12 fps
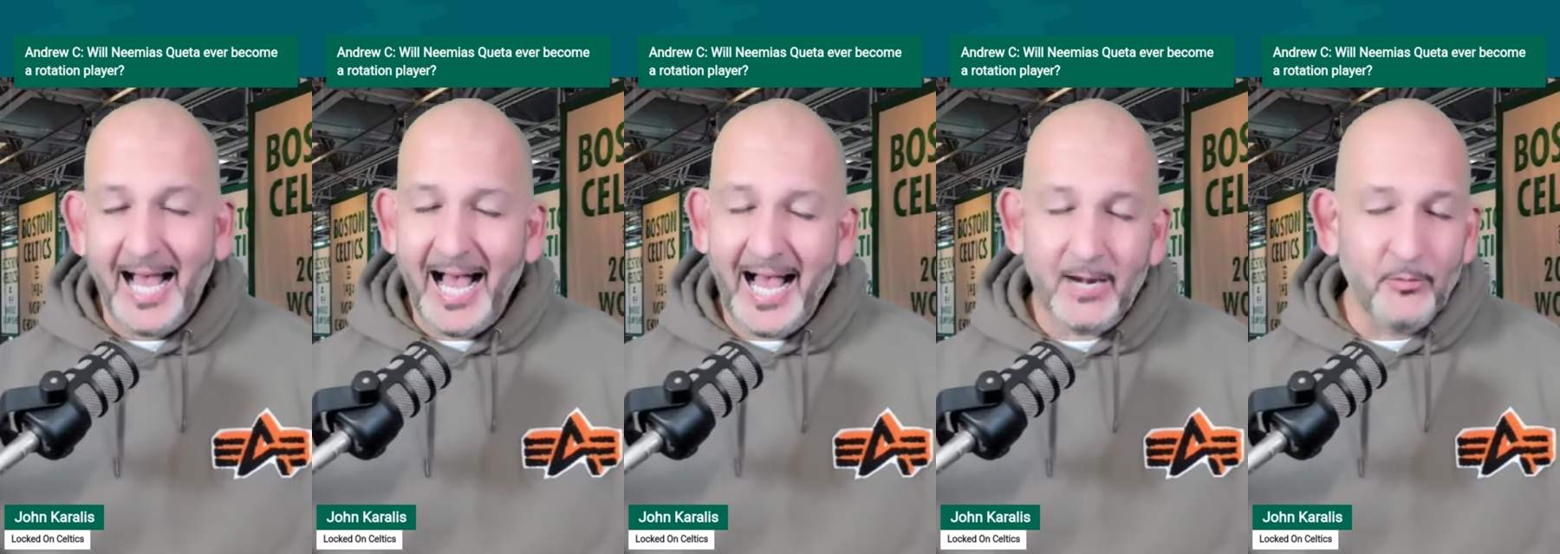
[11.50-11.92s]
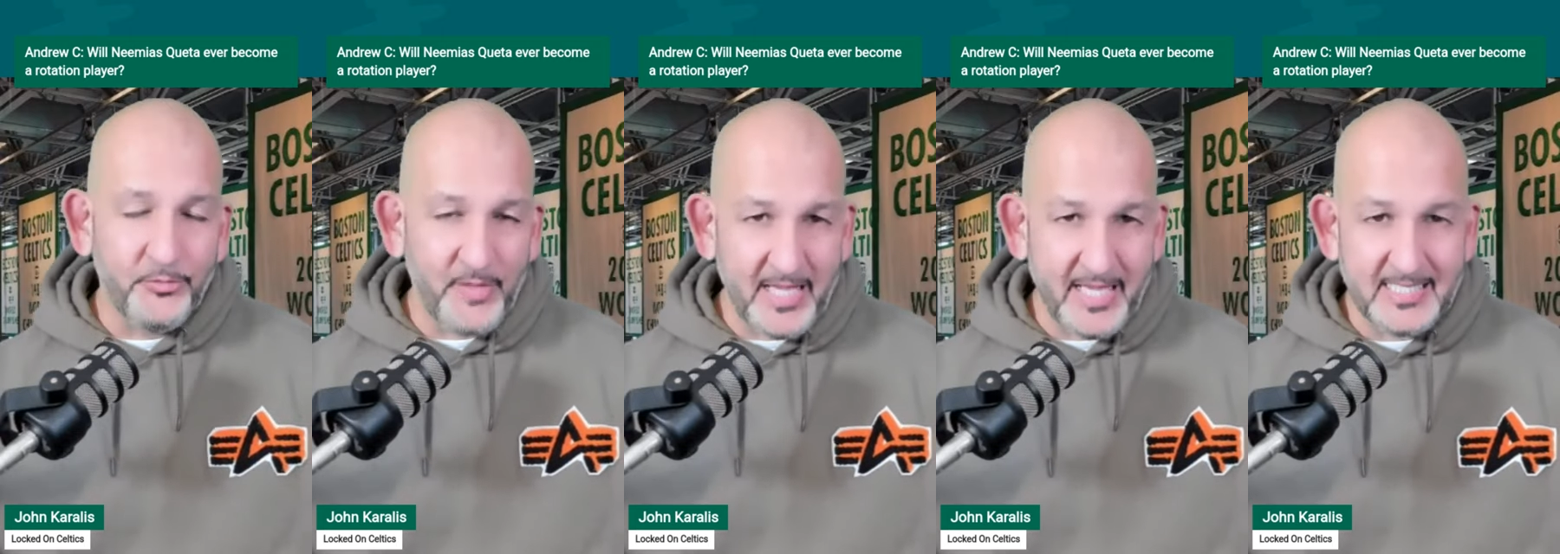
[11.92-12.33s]
I don't
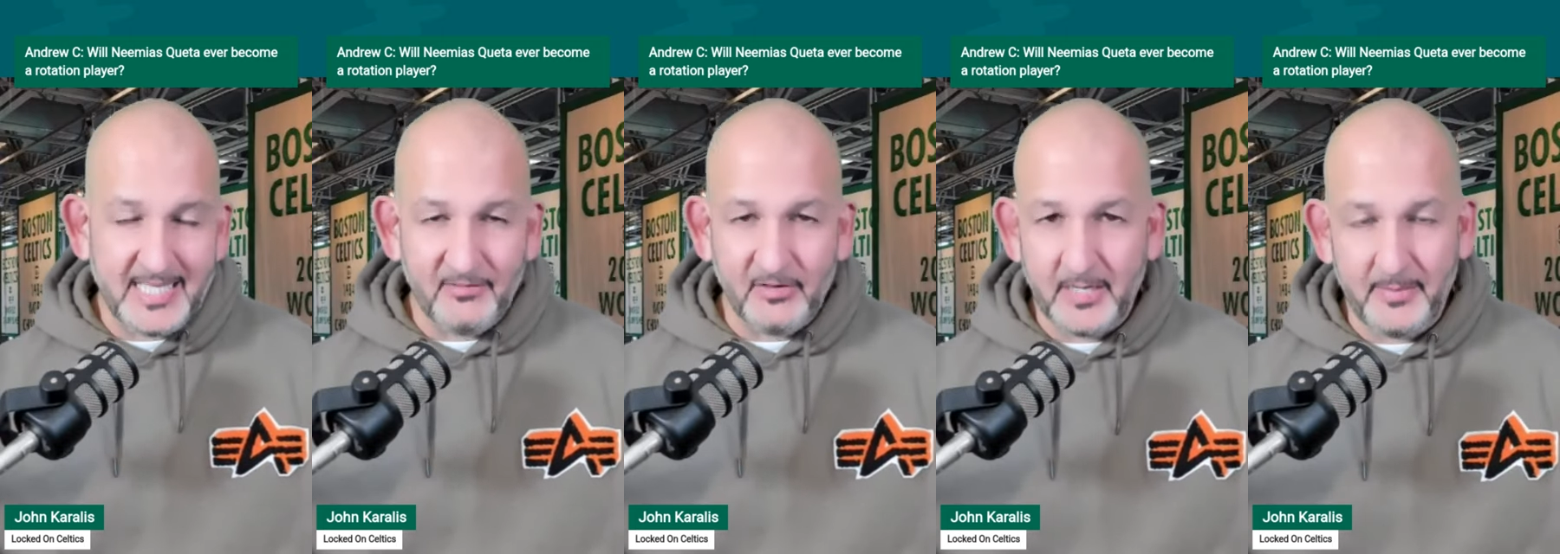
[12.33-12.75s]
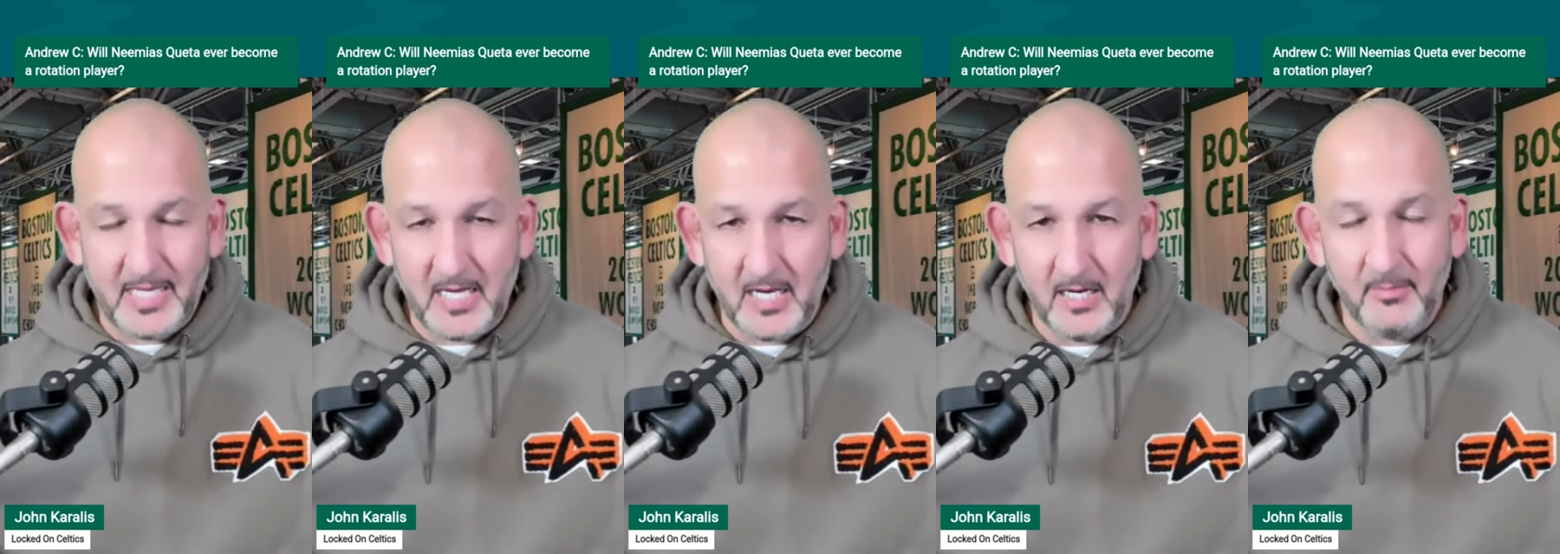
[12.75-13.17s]
think he's ever going to
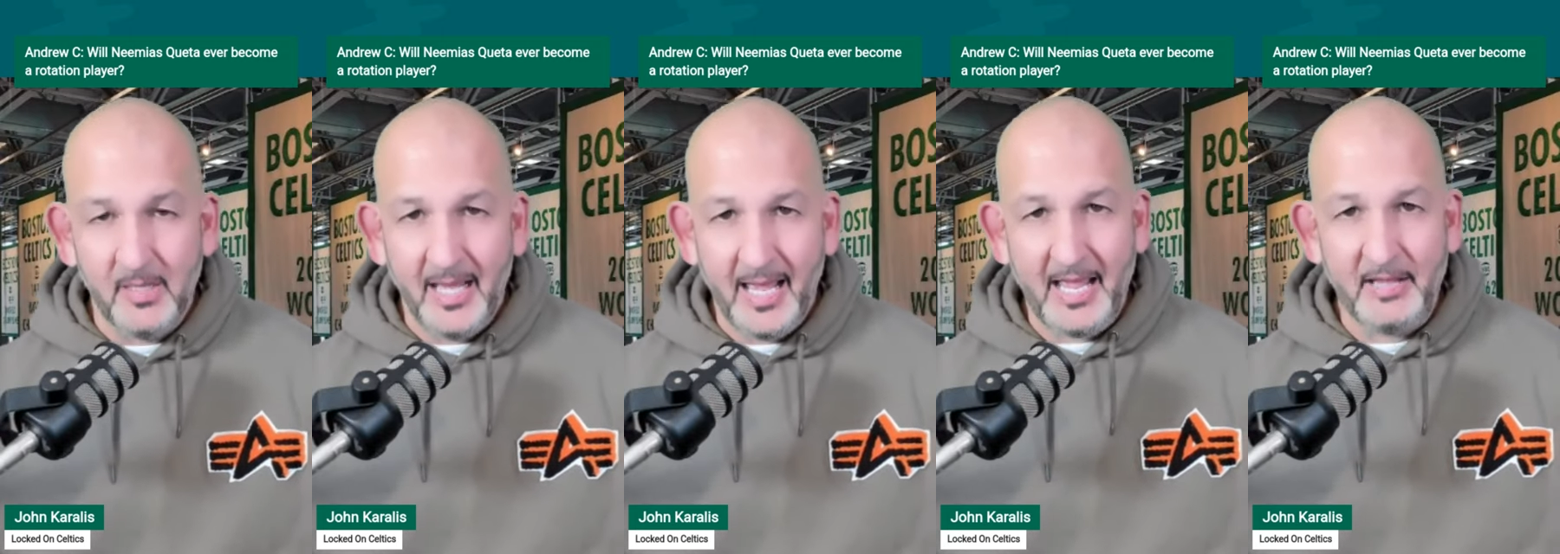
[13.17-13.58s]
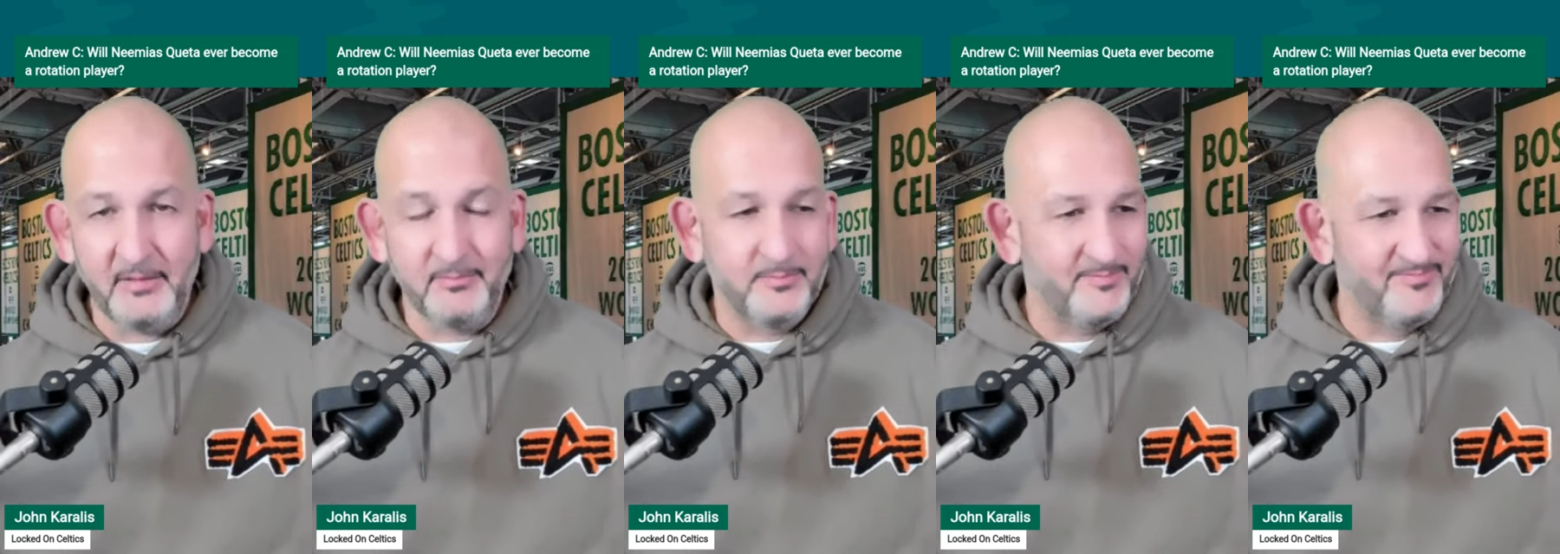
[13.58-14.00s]
become a
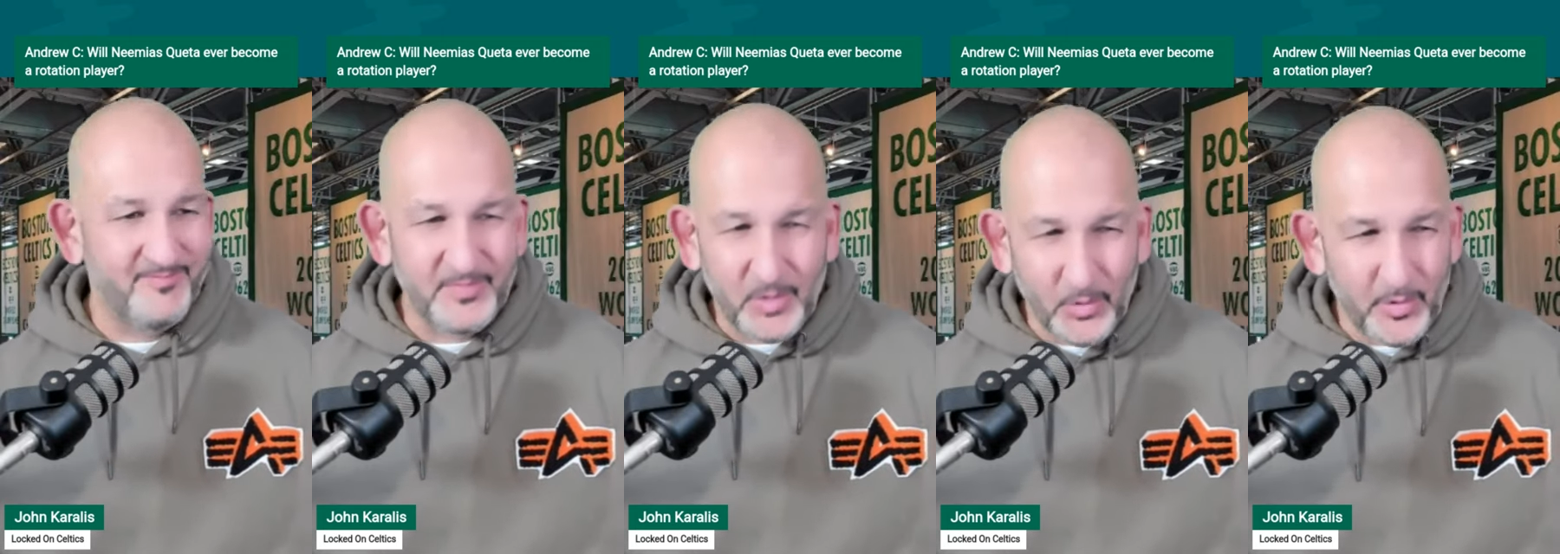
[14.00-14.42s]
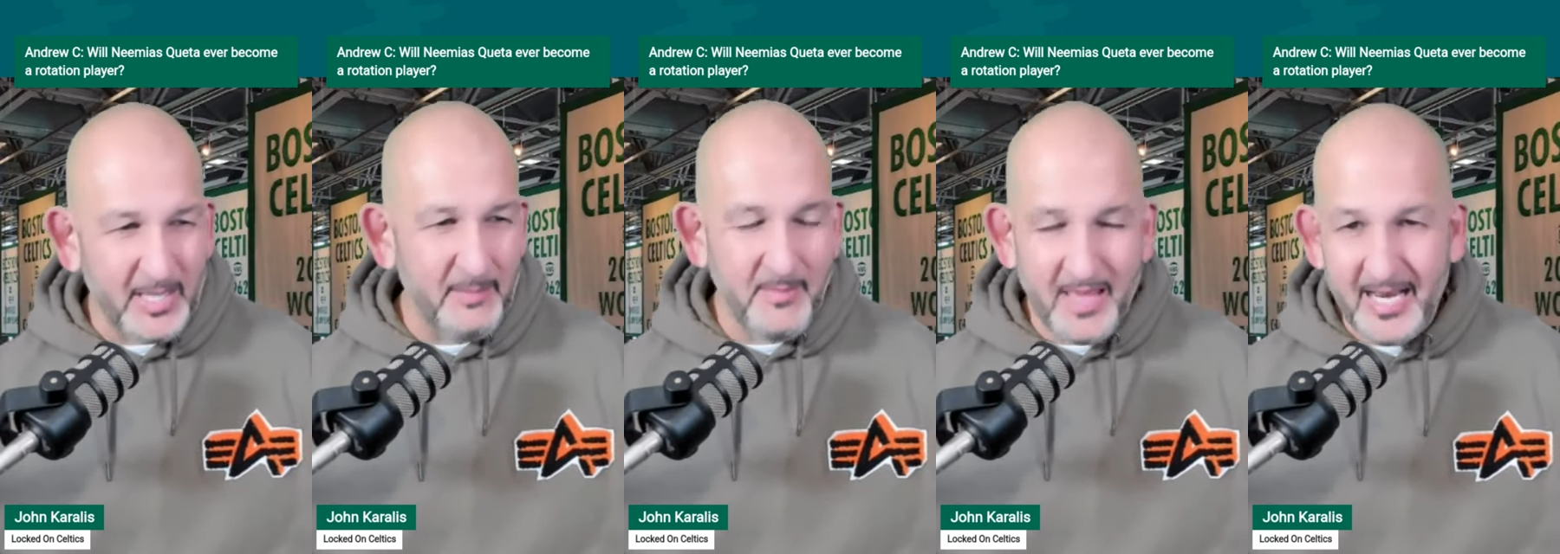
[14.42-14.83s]

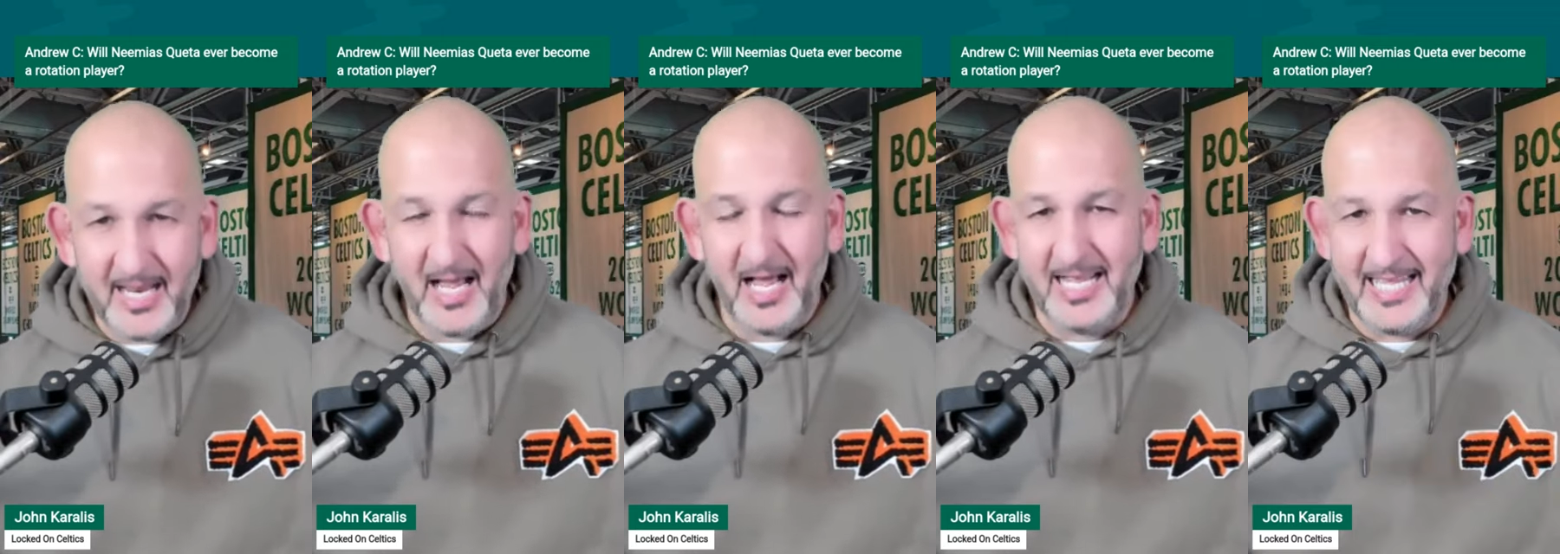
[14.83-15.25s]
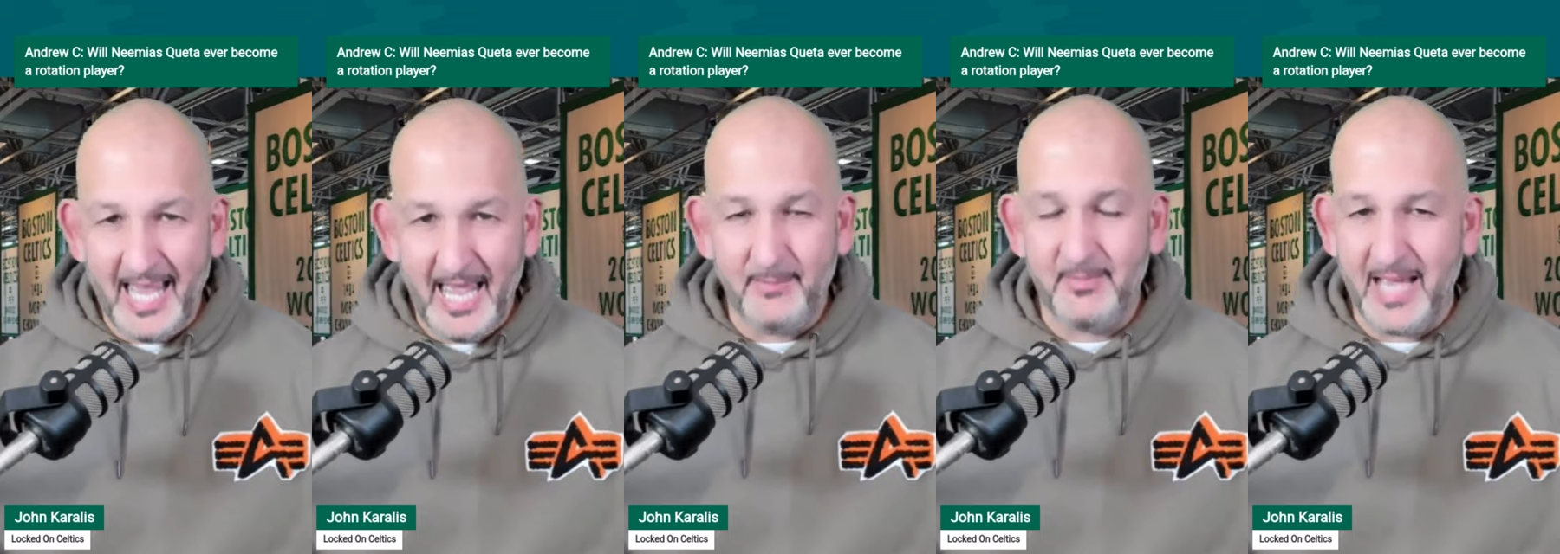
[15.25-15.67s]
30 minute a
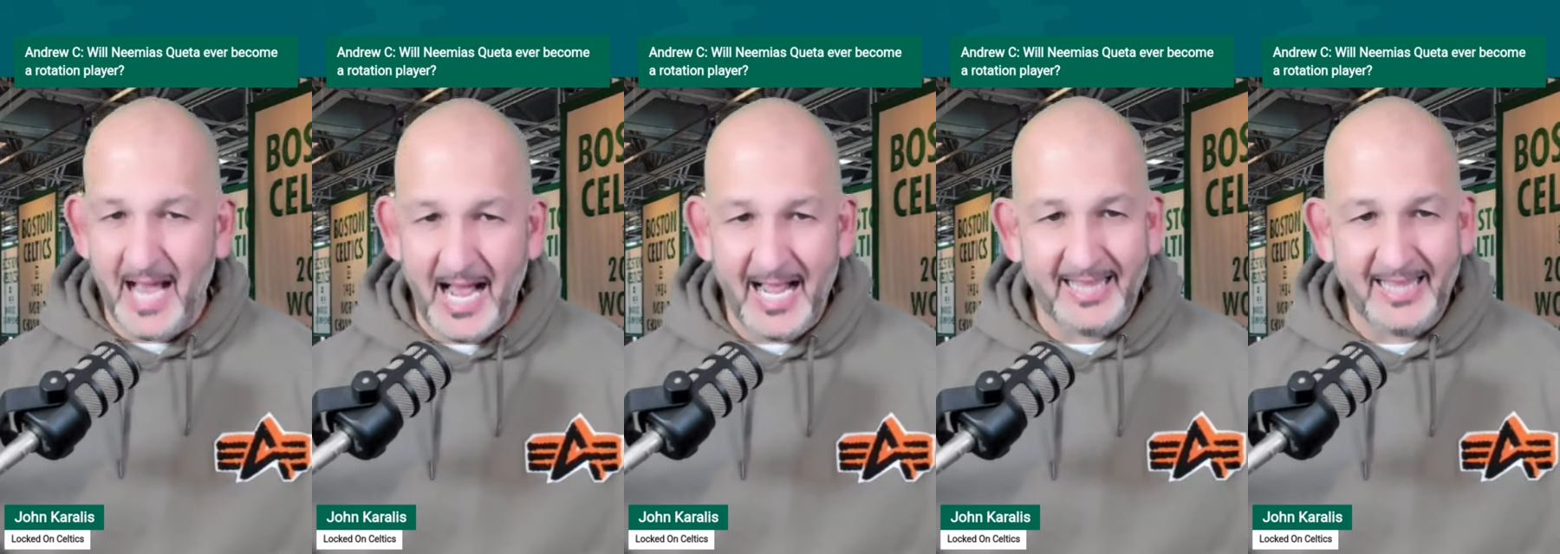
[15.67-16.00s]
game guy.